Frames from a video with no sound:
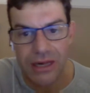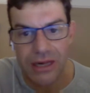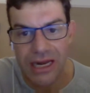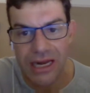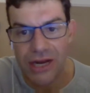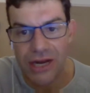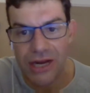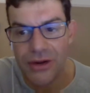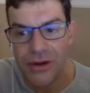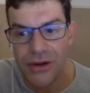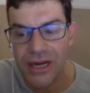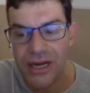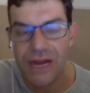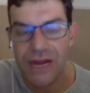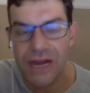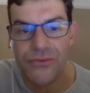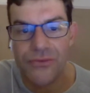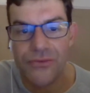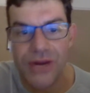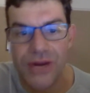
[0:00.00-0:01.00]
Hello
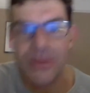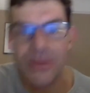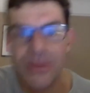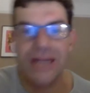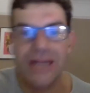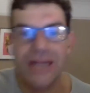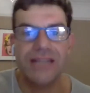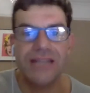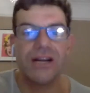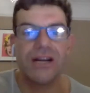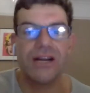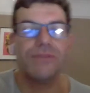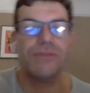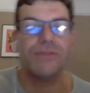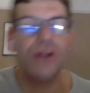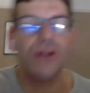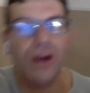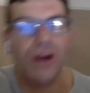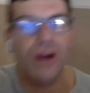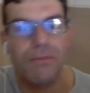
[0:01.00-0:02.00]
at
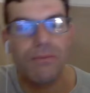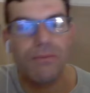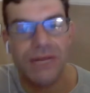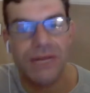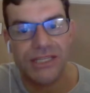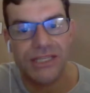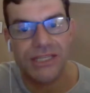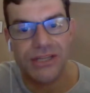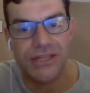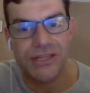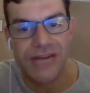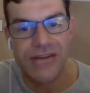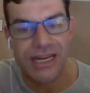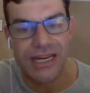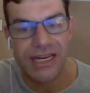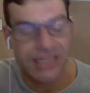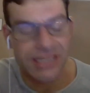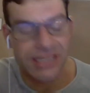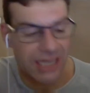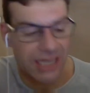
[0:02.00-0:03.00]
freeweeklytime.com. Please do get
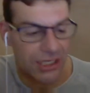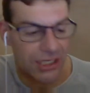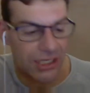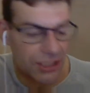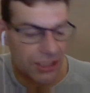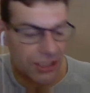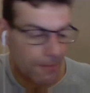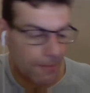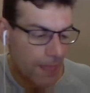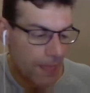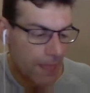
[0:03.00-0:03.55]
in touch.